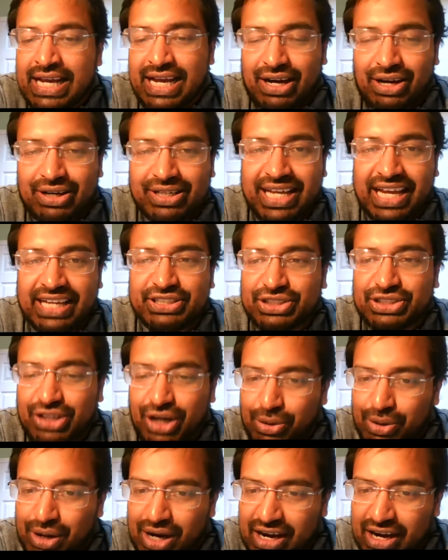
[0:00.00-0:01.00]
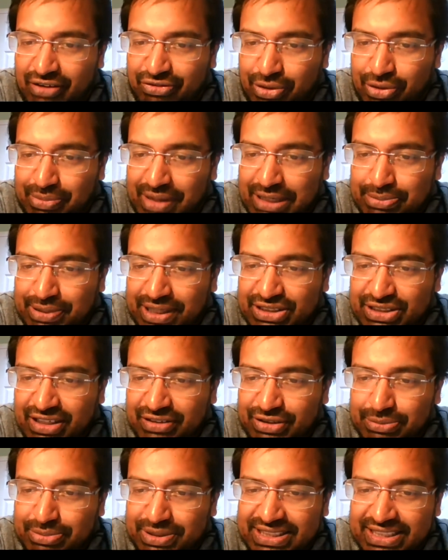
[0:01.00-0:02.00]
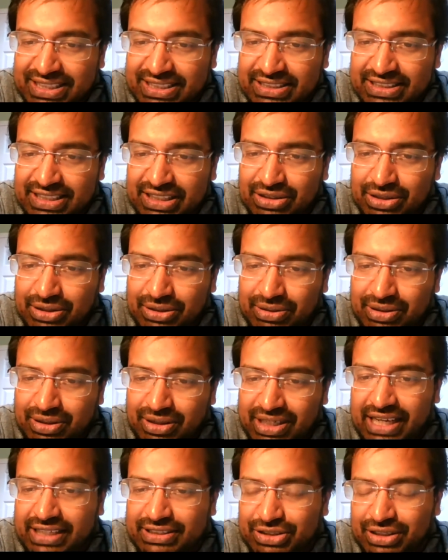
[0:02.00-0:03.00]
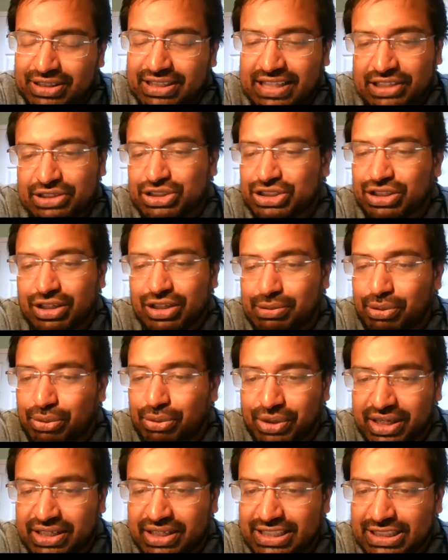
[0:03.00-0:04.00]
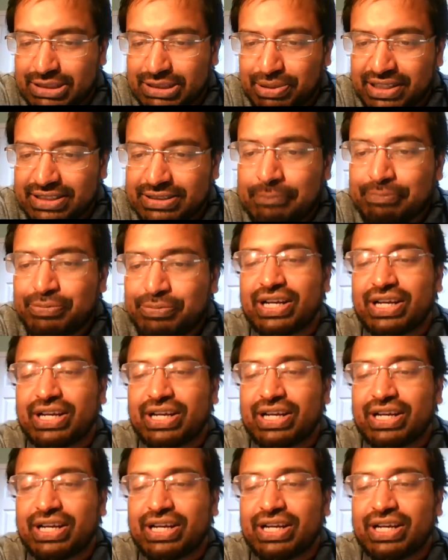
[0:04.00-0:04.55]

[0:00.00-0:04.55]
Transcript: Okay, so for many places you have to be 16 though. Okay, so they just talk about work experience.